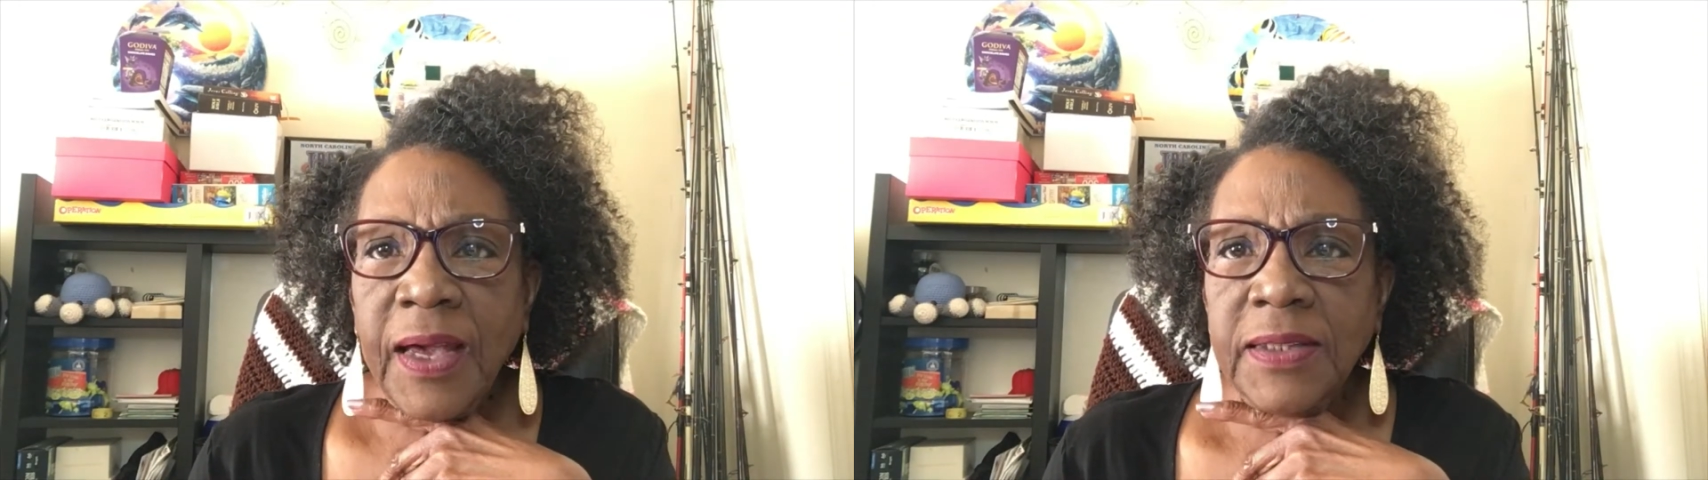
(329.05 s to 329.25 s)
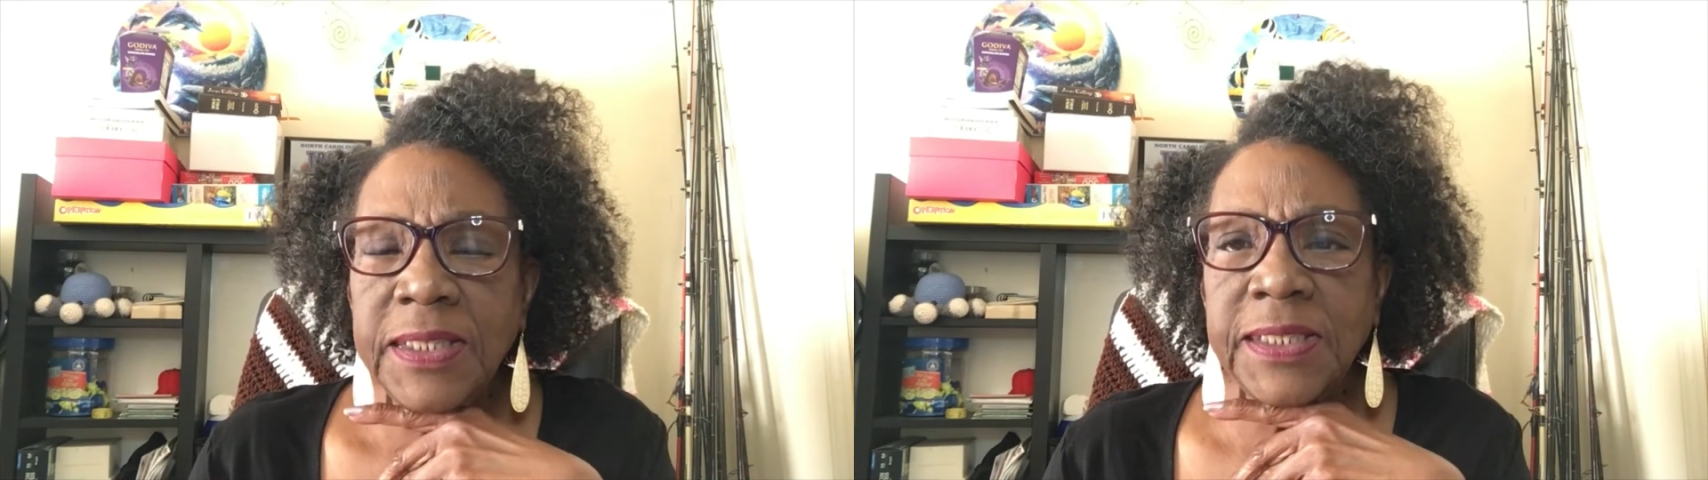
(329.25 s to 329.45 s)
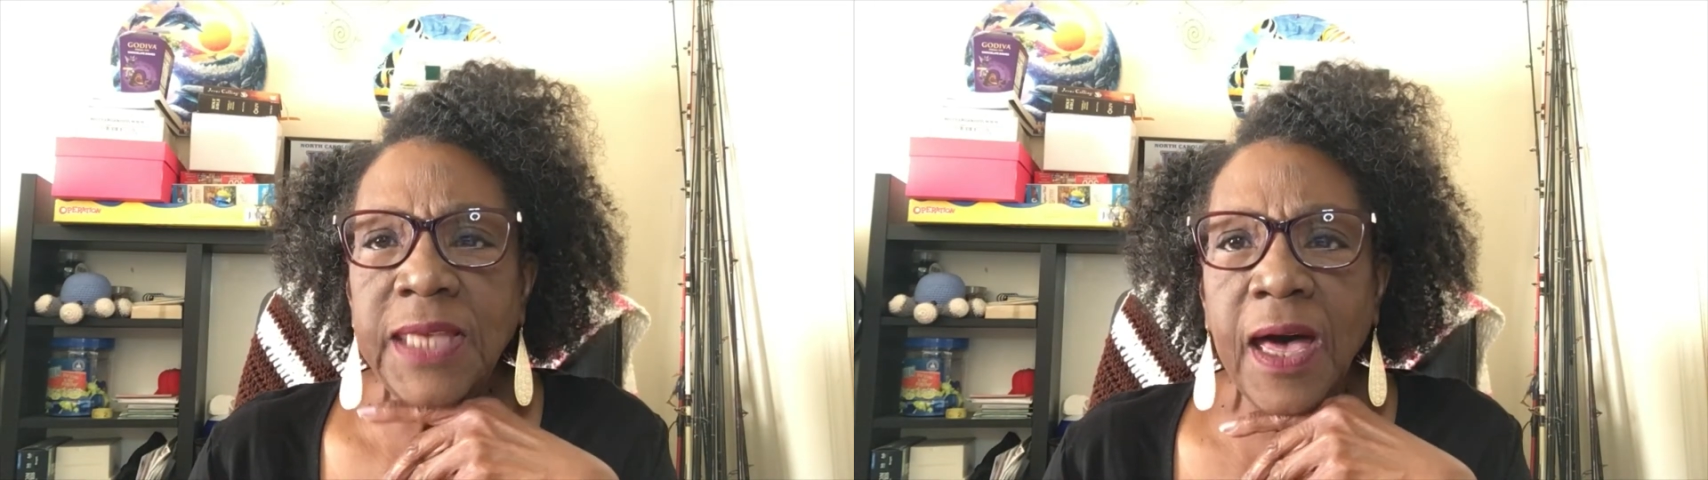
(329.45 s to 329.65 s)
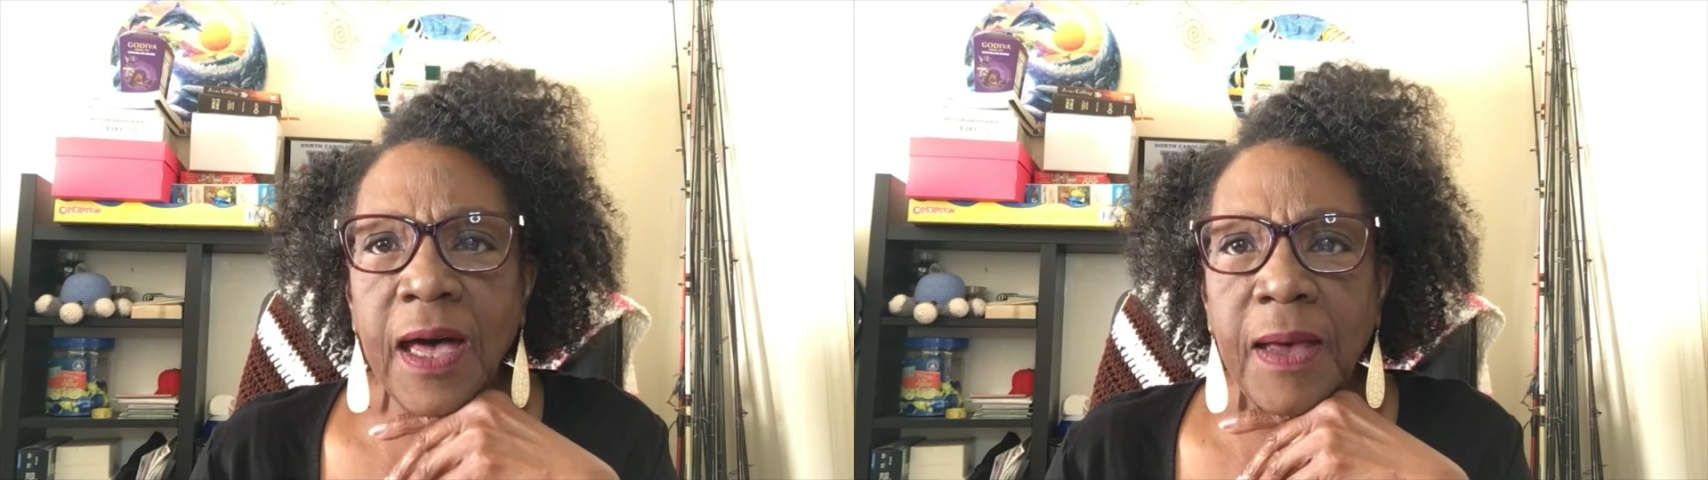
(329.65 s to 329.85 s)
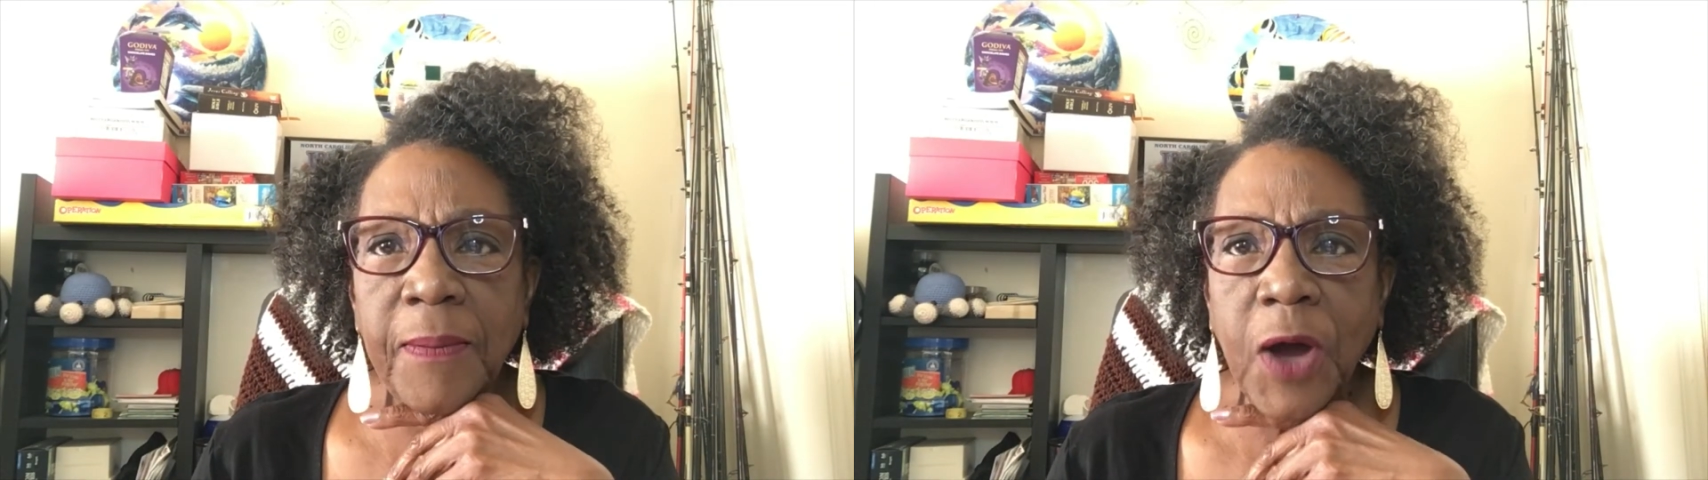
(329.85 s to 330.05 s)

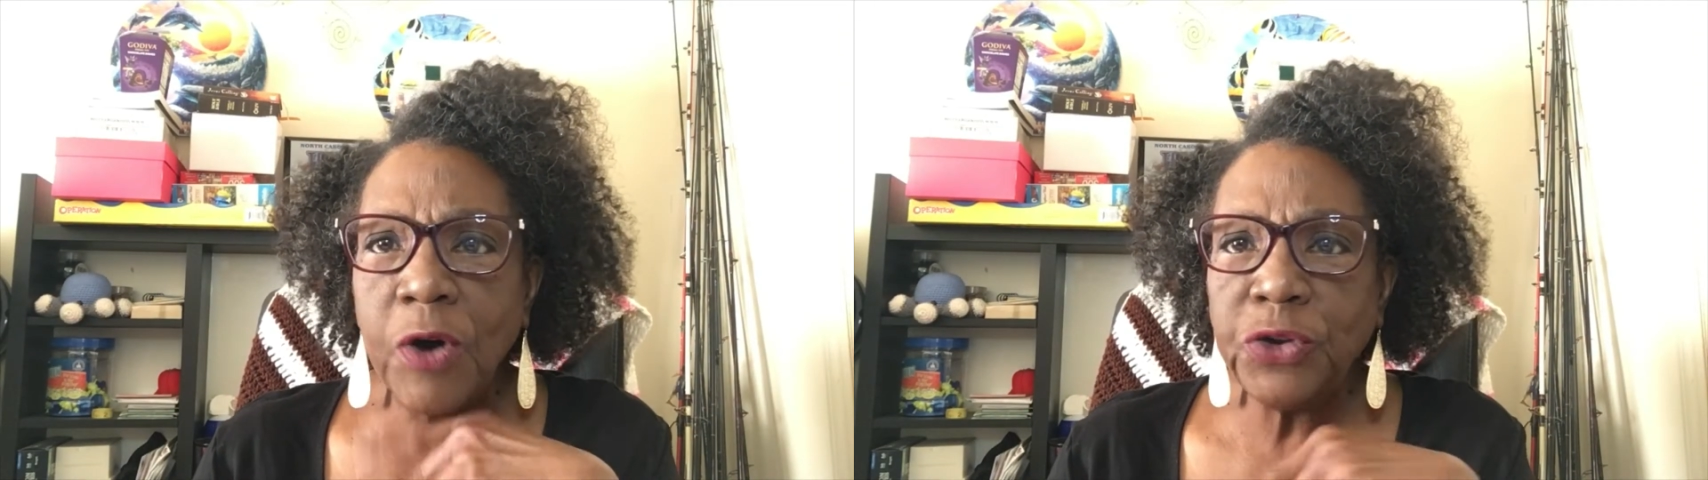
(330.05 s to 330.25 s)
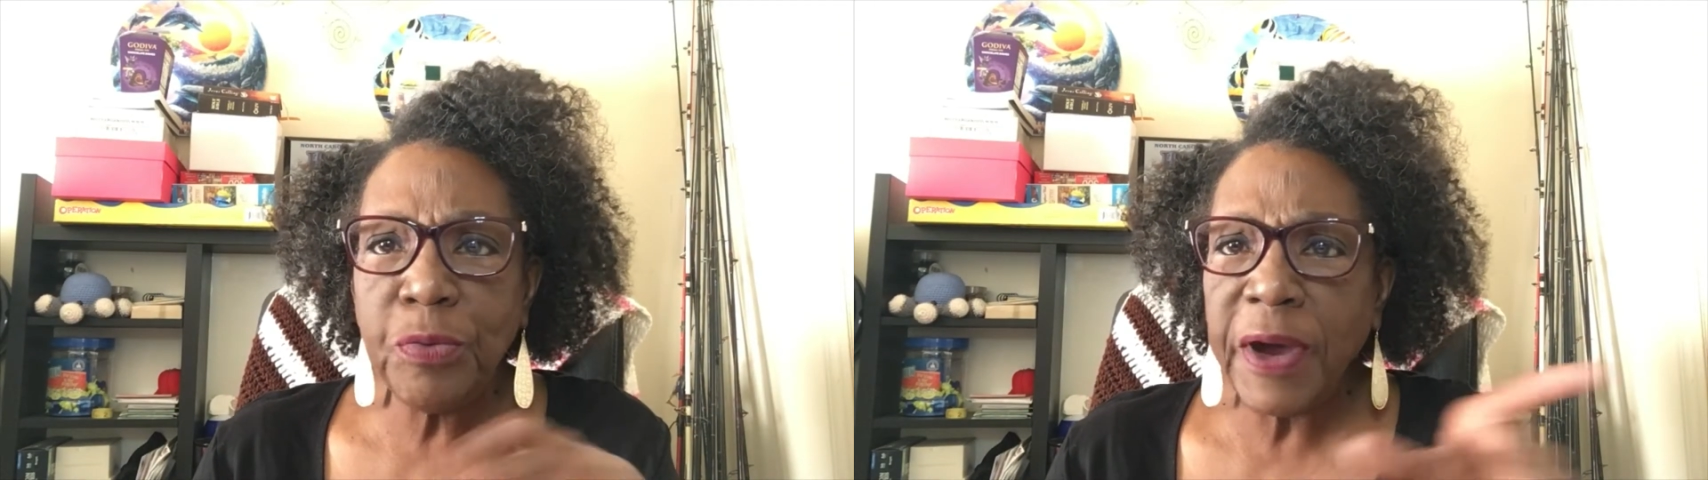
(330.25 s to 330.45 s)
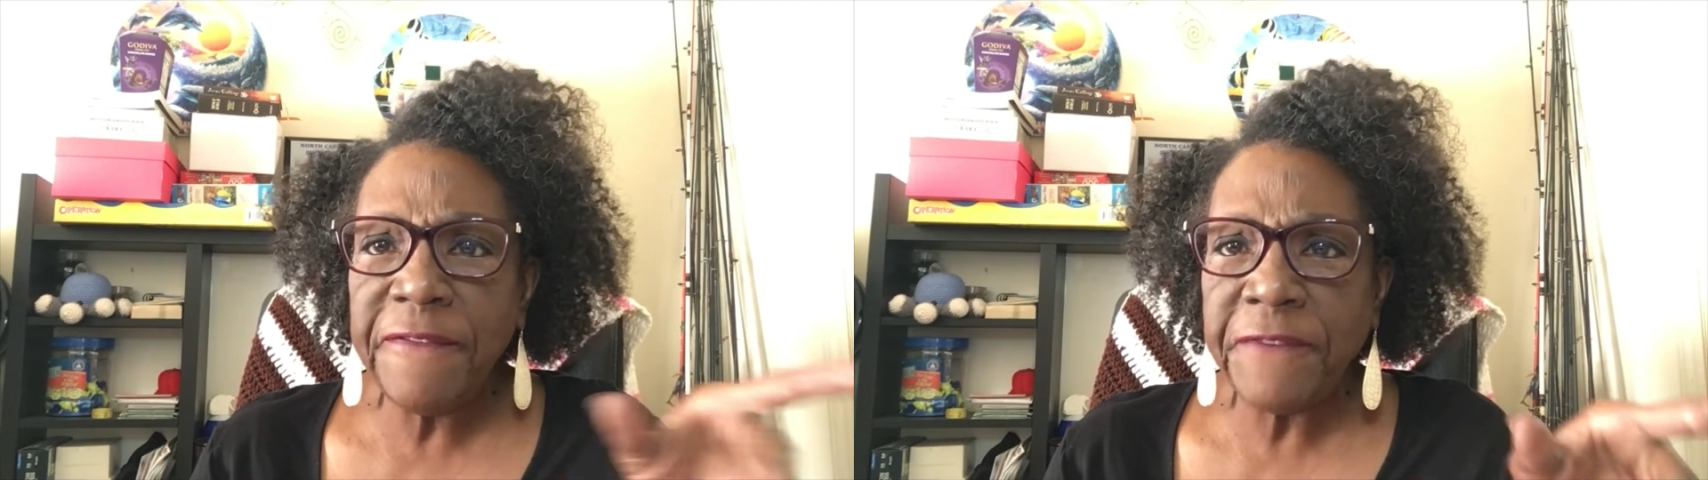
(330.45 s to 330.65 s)
some, going through my